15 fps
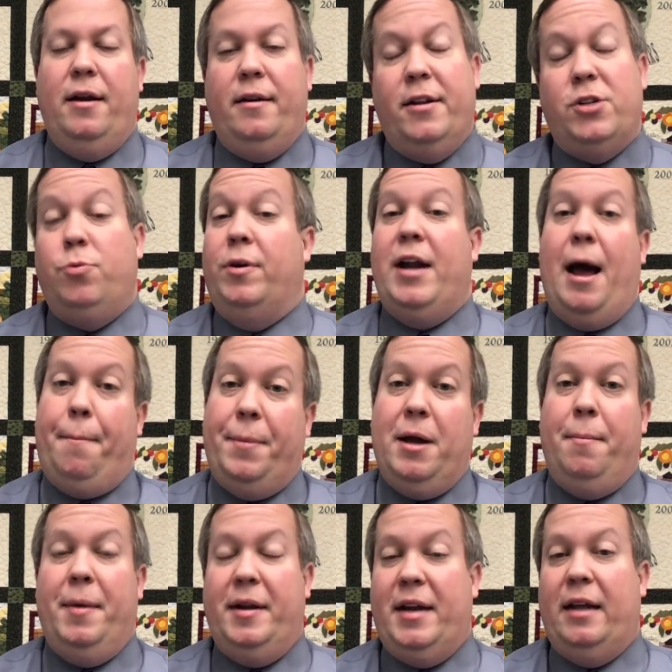This would not be a
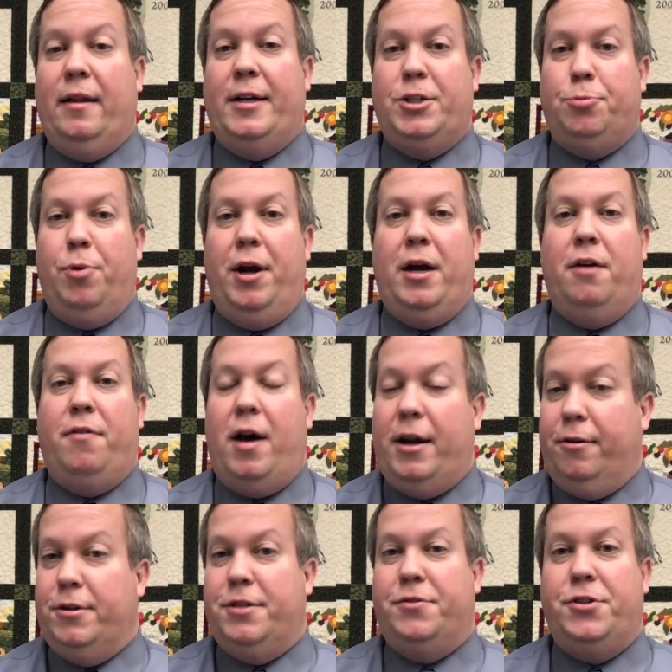midday lunch break of
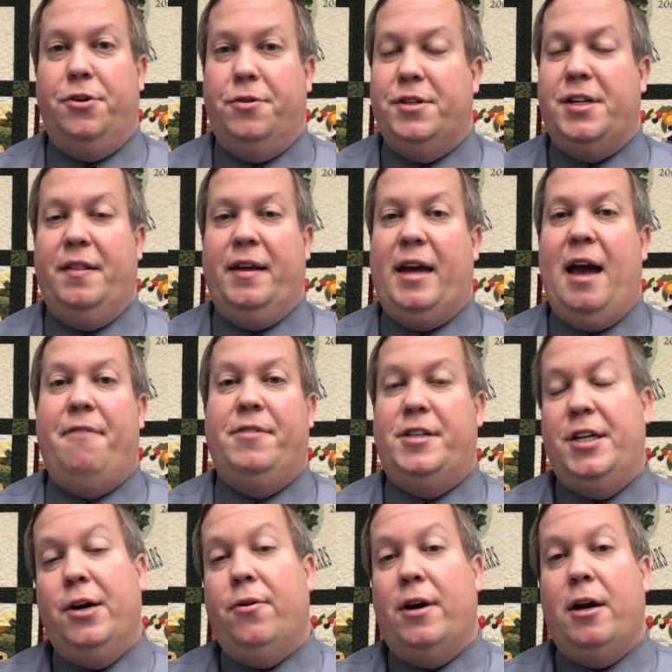hundreds of students in the
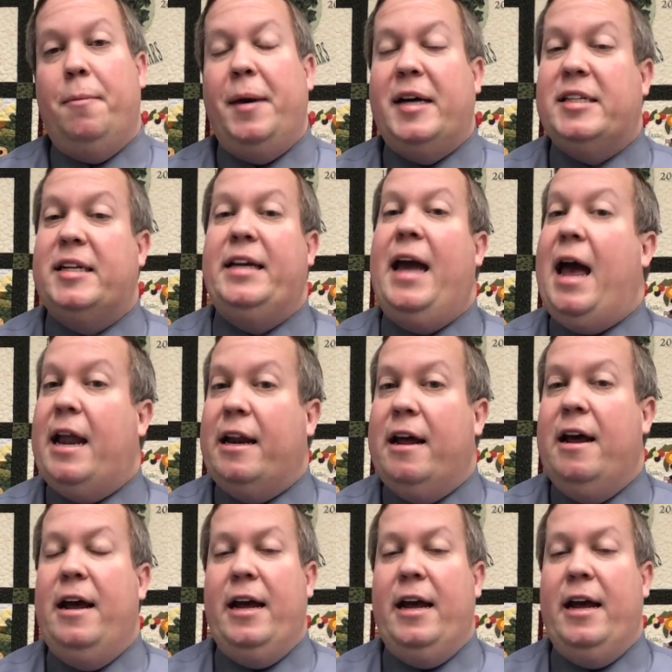cafeteria because, again,